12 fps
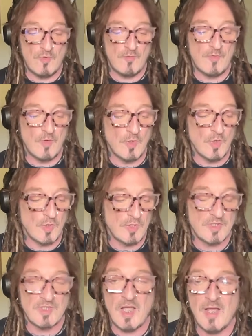
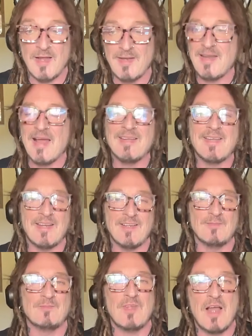looks. And I get it.
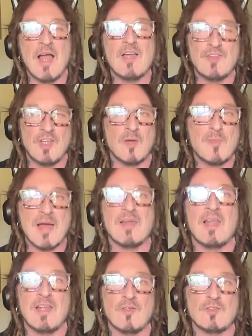I think a
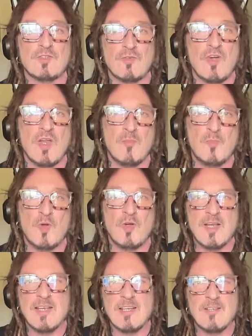backline looks great, but
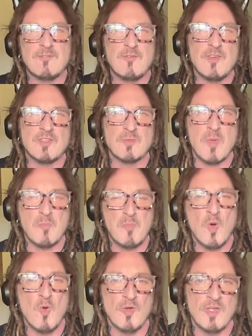it feels a bit
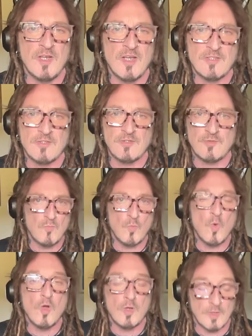pony unless it's
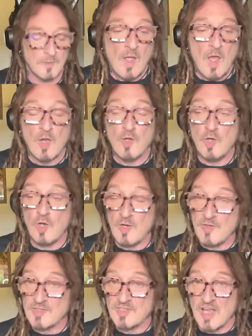working. A lot
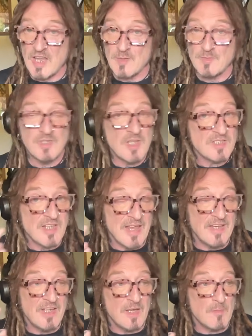of the times, these
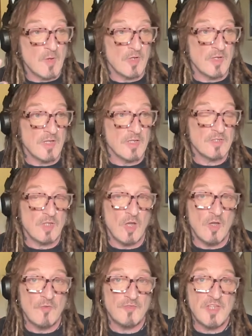in-ear monitors
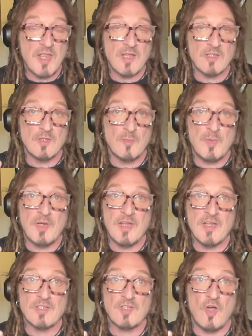have taken the
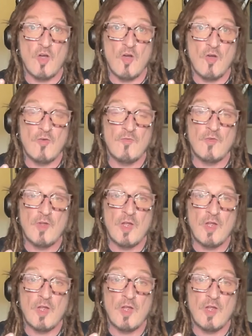place of